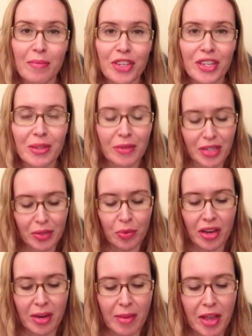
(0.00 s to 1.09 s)
jeans when she's
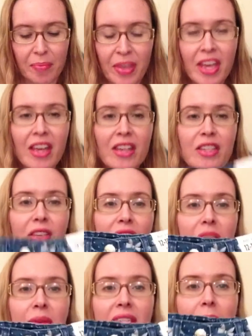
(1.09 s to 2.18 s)
walking about. So the
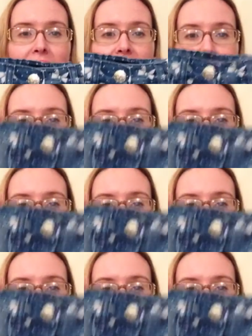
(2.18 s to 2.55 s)
first ones I picked up